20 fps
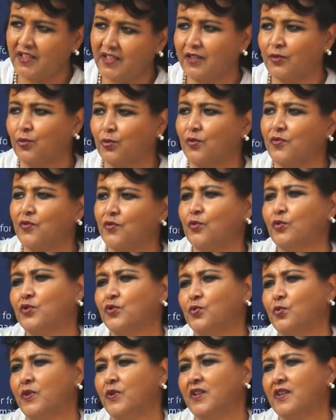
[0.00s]
heart of
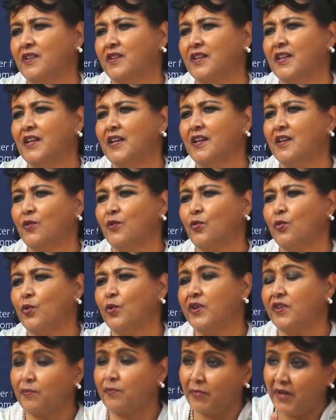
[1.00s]
those who
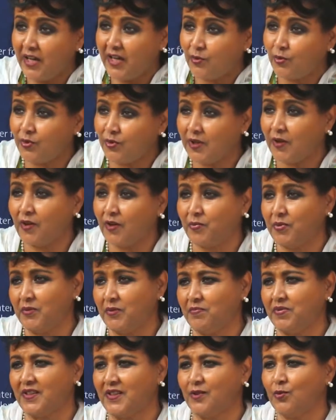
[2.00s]
were bad on our
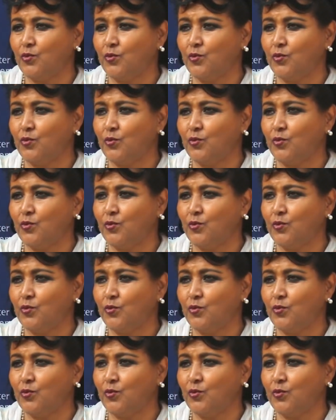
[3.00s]
people,